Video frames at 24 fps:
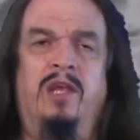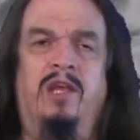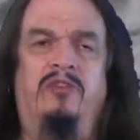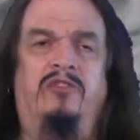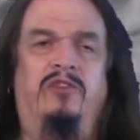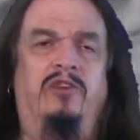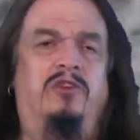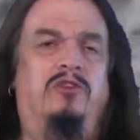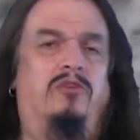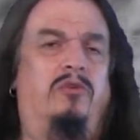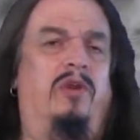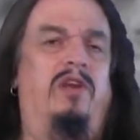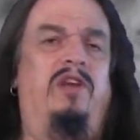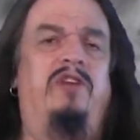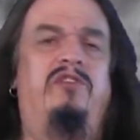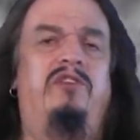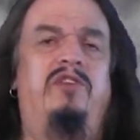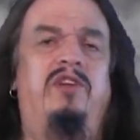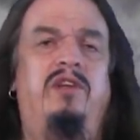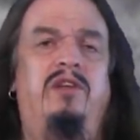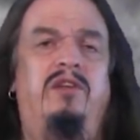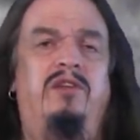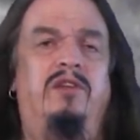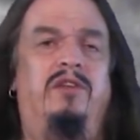Is it
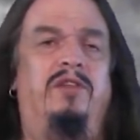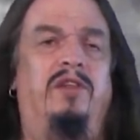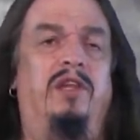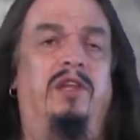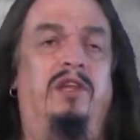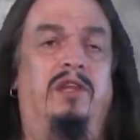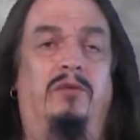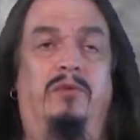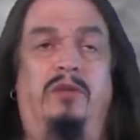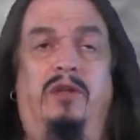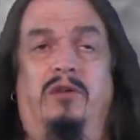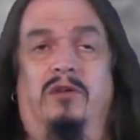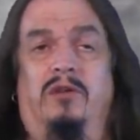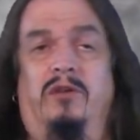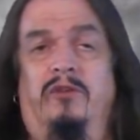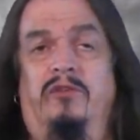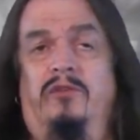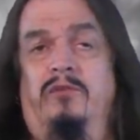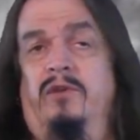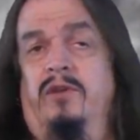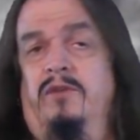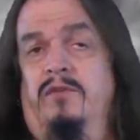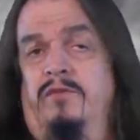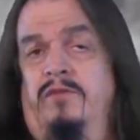crazy to think that we are
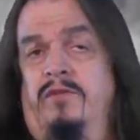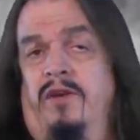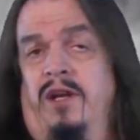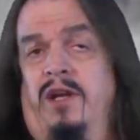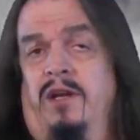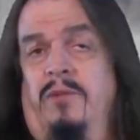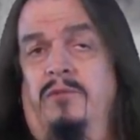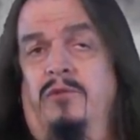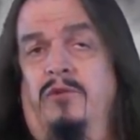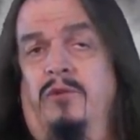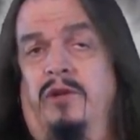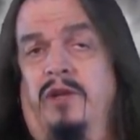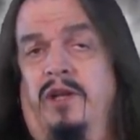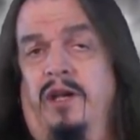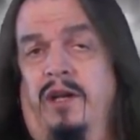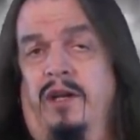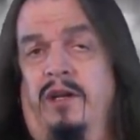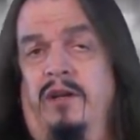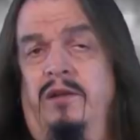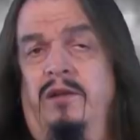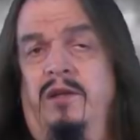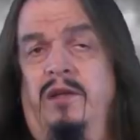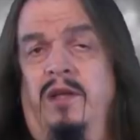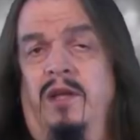also in phylum
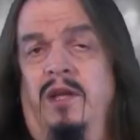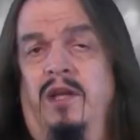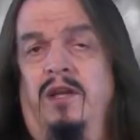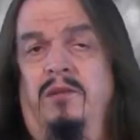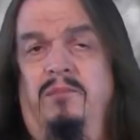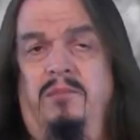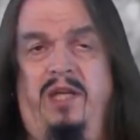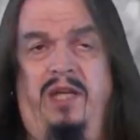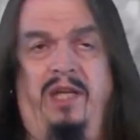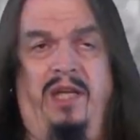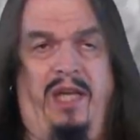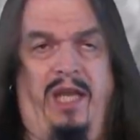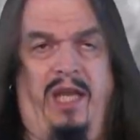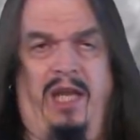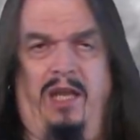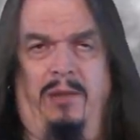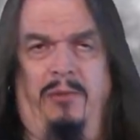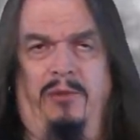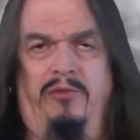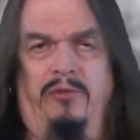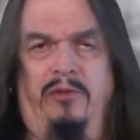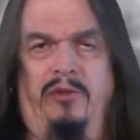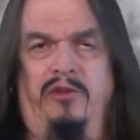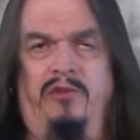Chordata, meaning
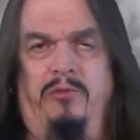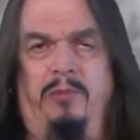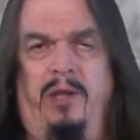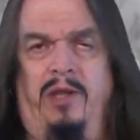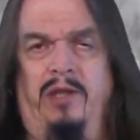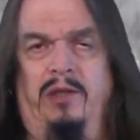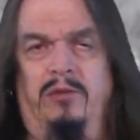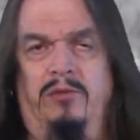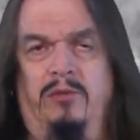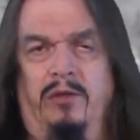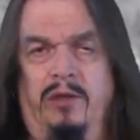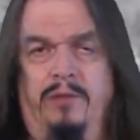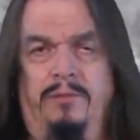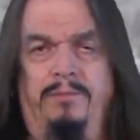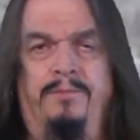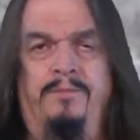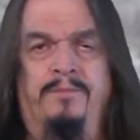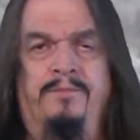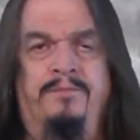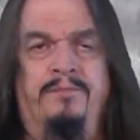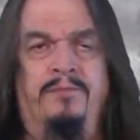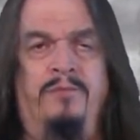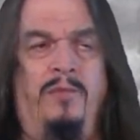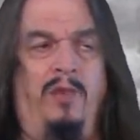animals with a spinal cord?
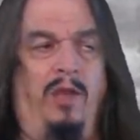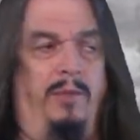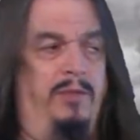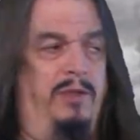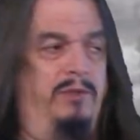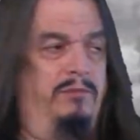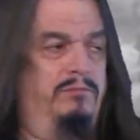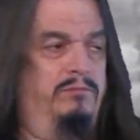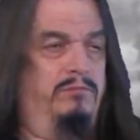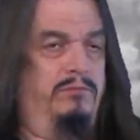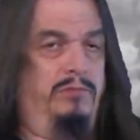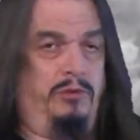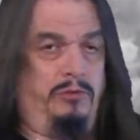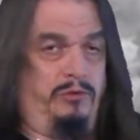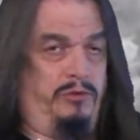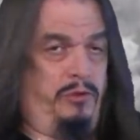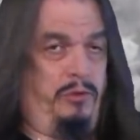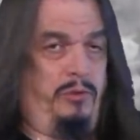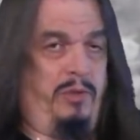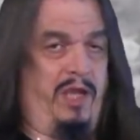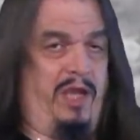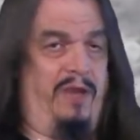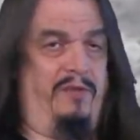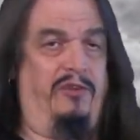I mean, you
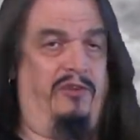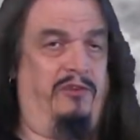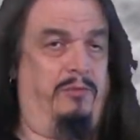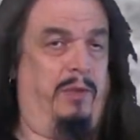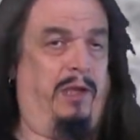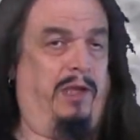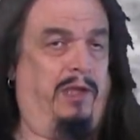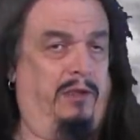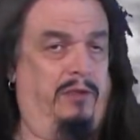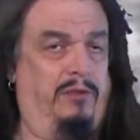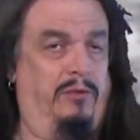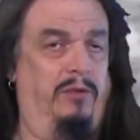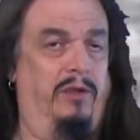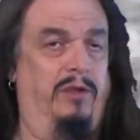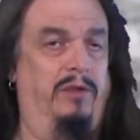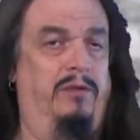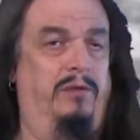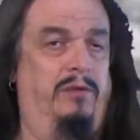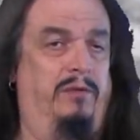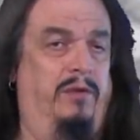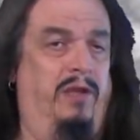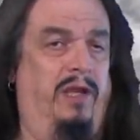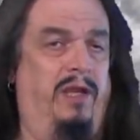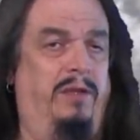do have a spinal
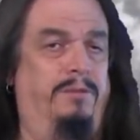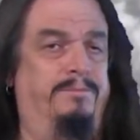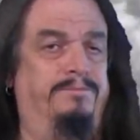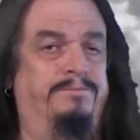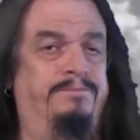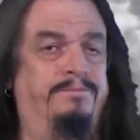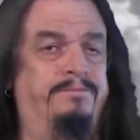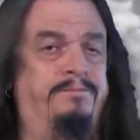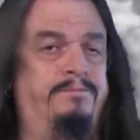cord, right?